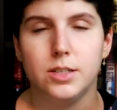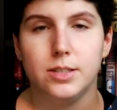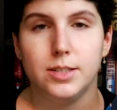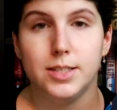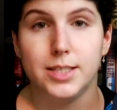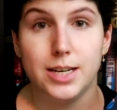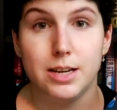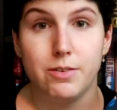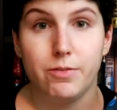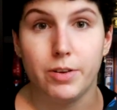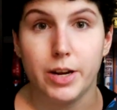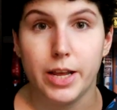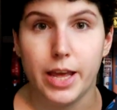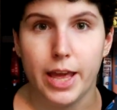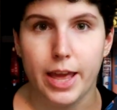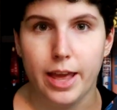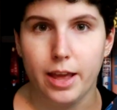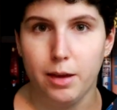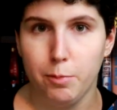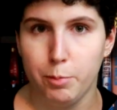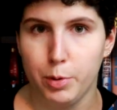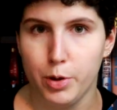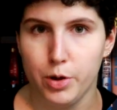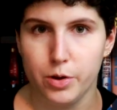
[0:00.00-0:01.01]
Stephen
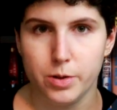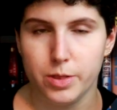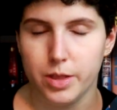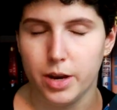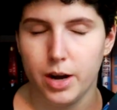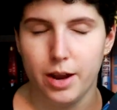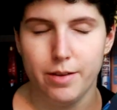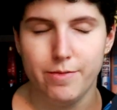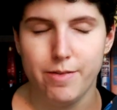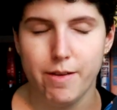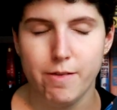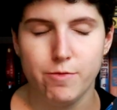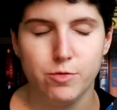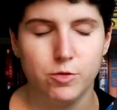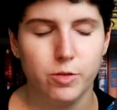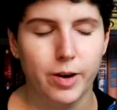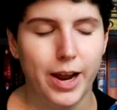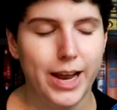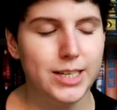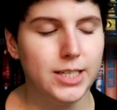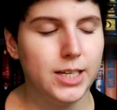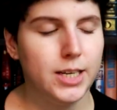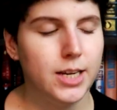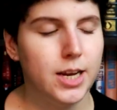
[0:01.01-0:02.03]
King book that I've ever
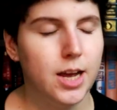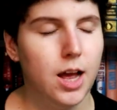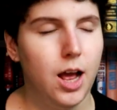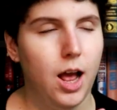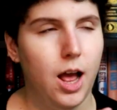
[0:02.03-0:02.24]
read,